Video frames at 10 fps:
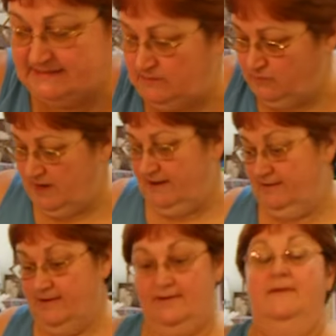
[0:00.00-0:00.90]
I said,
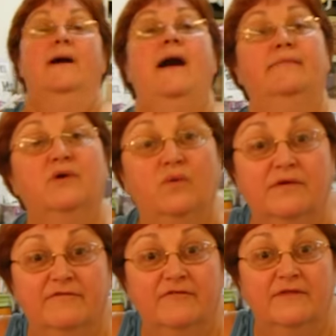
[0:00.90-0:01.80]
well, I'm
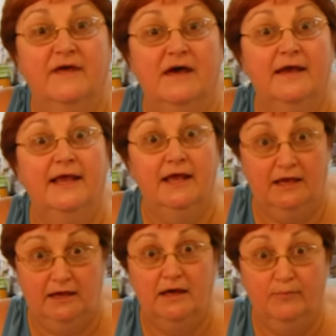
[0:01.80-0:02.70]
going for the
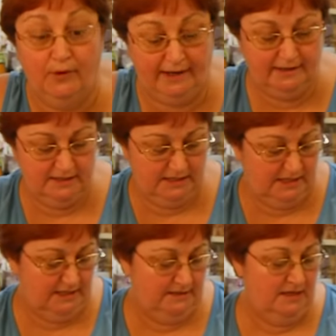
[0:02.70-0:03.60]
Ink brand
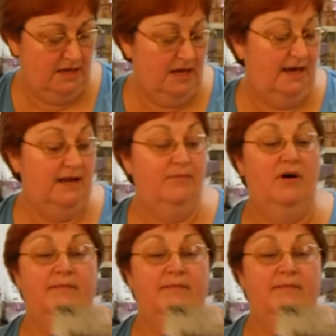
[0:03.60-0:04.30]
again. And I